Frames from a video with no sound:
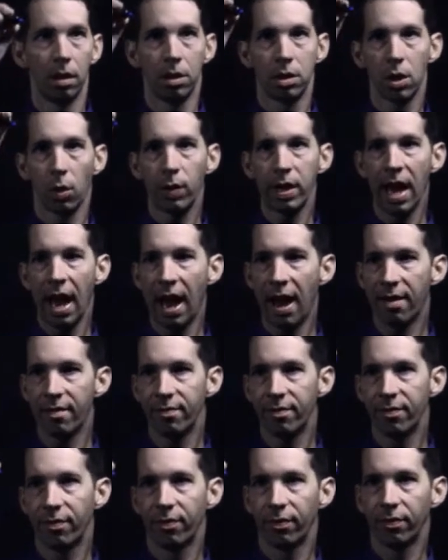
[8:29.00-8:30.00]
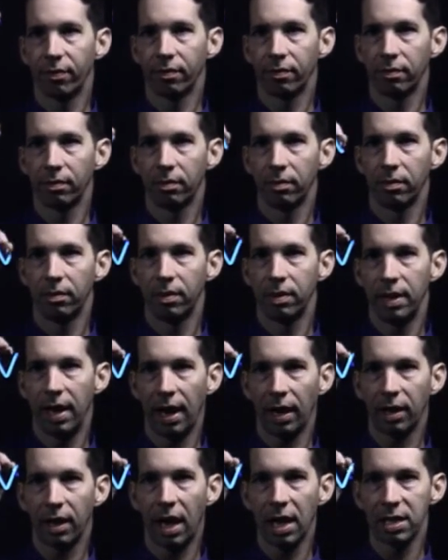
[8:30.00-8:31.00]
So we have
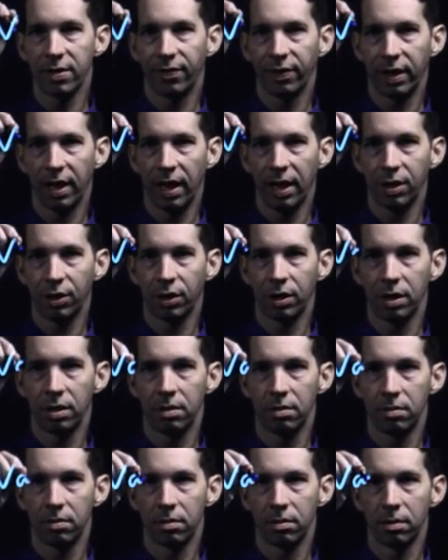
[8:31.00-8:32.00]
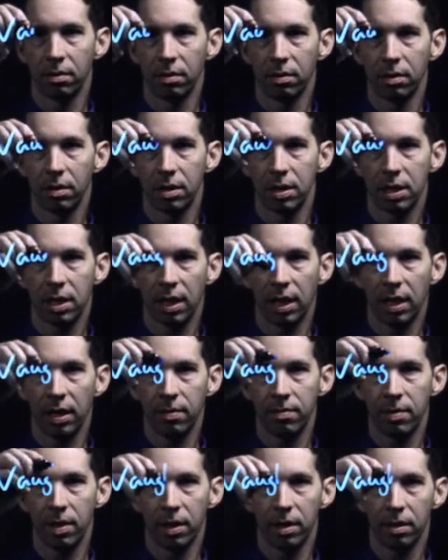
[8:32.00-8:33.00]
that classification
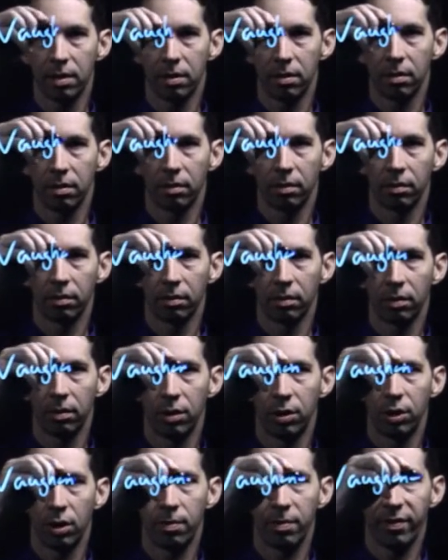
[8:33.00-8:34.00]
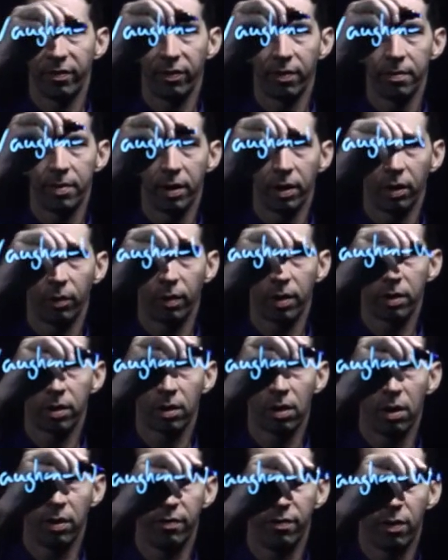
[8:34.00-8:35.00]
scheme that you should be familiar with
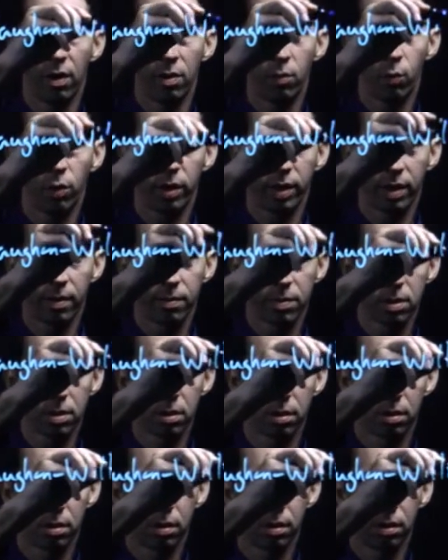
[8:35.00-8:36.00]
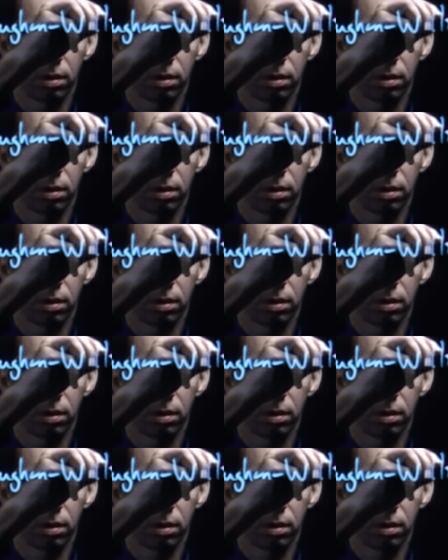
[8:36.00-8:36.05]
called Vaughan-Williams,